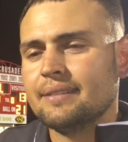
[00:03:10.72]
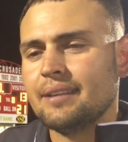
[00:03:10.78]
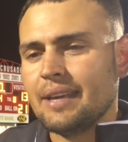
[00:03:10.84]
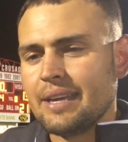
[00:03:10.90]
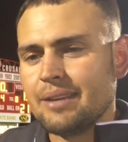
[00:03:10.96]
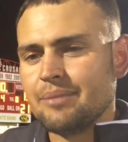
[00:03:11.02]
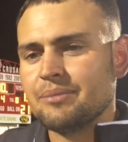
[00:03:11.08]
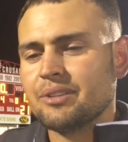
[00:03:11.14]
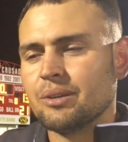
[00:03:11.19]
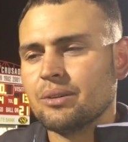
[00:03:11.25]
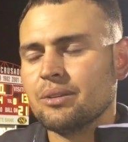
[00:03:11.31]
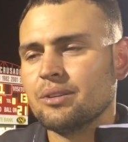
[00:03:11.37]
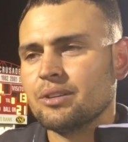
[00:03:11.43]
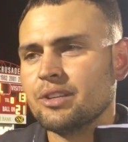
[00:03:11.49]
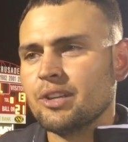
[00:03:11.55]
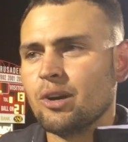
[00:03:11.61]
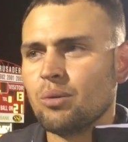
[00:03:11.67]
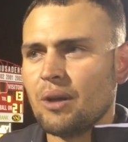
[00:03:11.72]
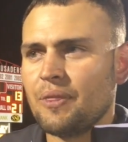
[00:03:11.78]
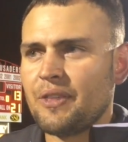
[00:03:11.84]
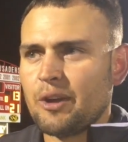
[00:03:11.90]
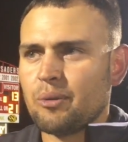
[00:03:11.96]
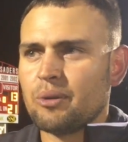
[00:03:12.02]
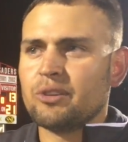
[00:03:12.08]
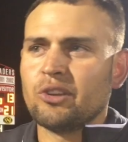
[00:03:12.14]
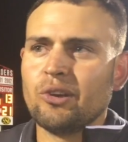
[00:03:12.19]
team to, you know, what
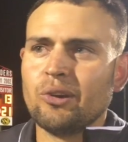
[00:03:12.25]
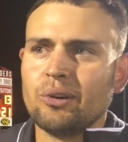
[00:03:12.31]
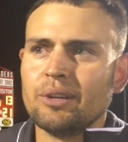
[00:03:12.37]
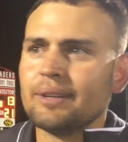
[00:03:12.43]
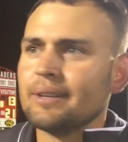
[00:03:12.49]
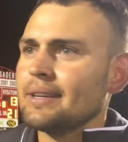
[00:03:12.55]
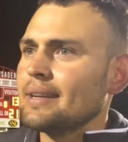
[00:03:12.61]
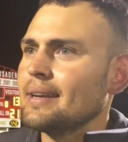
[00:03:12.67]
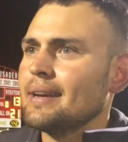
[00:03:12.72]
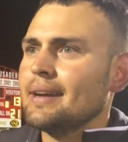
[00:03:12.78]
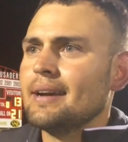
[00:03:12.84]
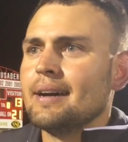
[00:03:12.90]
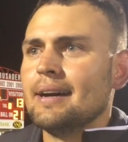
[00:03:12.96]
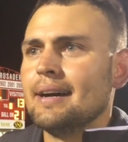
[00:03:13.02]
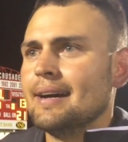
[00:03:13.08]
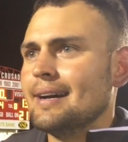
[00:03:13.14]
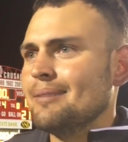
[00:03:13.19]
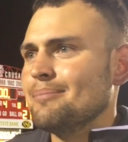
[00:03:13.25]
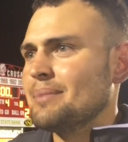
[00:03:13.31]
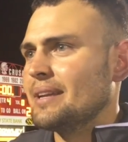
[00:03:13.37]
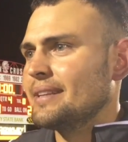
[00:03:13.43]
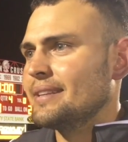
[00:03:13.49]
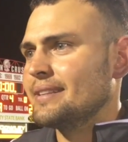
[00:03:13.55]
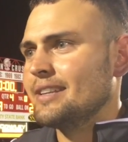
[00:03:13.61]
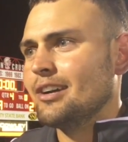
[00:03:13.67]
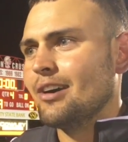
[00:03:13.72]
they were doing. But,
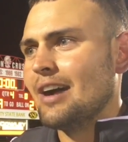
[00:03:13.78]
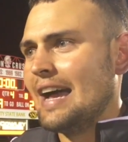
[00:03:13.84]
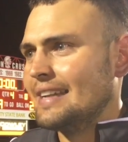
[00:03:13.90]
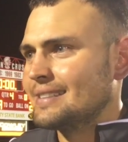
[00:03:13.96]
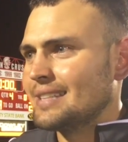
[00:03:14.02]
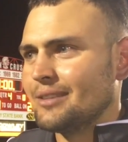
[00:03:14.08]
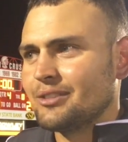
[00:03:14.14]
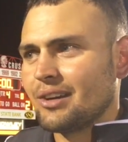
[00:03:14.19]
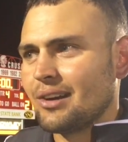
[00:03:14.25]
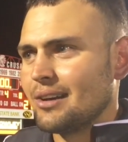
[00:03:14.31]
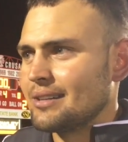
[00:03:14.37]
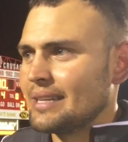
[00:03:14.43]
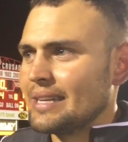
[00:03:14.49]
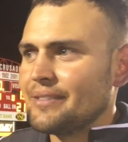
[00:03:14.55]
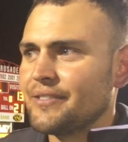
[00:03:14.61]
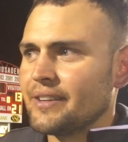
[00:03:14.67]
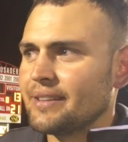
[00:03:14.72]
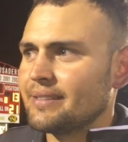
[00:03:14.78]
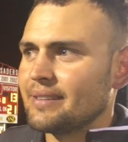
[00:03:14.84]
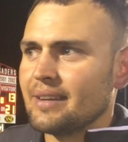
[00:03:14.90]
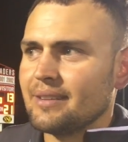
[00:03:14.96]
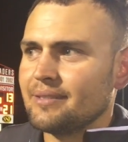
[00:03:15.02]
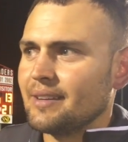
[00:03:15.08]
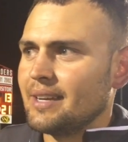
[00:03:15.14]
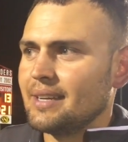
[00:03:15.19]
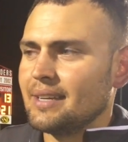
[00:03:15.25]
you know, hats off to
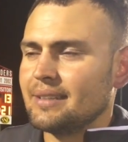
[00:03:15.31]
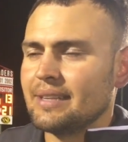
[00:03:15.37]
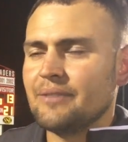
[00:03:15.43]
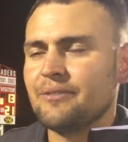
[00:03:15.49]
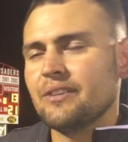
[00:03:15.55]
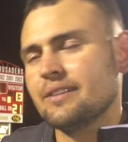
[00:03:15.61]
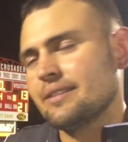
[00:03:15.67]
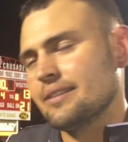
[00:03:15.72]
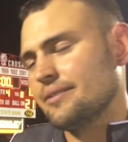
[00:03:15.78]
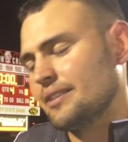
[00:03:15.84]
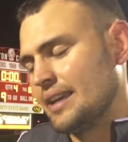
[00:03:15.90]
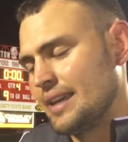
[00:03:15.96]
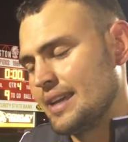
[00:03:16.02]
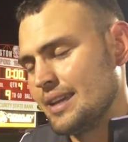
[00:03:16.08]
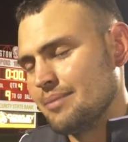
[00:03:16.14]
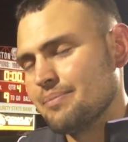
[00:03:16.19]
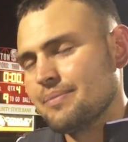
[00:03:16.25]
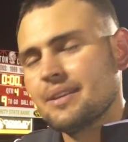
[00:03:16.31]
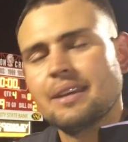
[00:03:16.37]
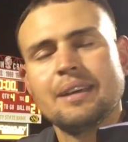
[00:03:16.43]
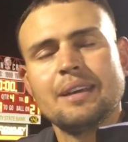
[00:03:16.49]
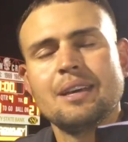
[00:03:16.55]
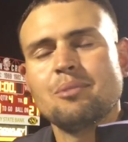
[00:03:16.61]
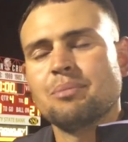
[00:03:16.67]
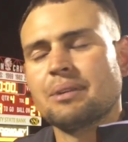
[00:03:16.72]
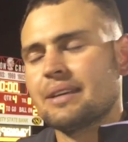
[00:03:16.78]
our defensive team,
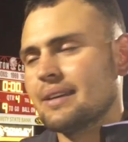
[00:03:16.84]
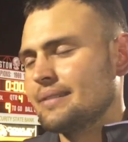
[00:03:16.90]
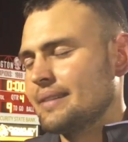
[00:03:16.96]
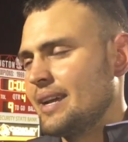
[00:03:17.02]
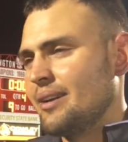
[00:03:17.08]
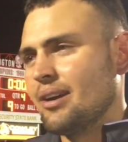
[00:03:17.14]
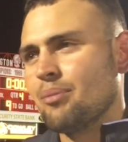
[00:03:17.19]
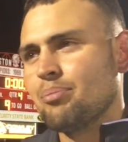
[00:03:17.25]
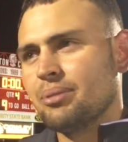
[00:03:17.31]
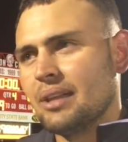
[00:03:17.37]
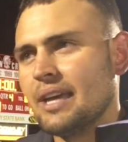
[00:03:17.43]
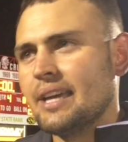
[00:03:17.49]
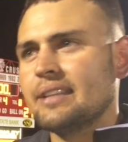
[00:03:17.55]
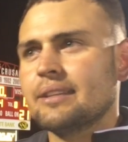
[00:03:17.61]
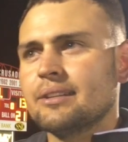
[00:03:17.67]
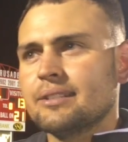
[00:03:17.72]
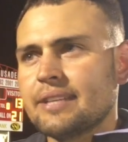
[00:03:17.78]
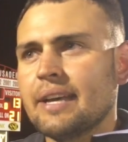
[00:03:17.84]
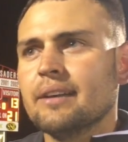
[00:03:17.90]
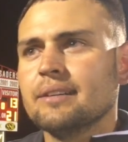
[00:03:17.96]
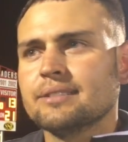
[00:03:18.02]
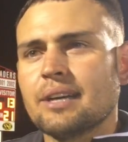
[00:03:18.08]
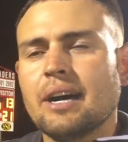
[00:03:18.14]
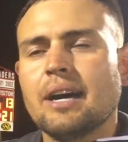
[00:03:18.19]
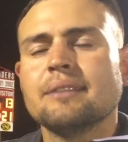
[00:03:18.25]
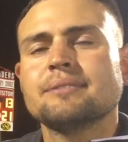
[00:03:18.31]
because they are playing their
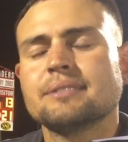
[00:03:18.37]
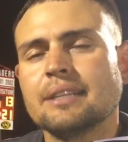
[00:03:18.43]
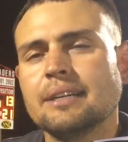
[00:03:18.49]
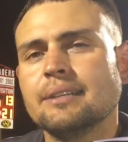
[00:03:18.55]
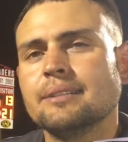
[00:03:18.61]
tails off. So,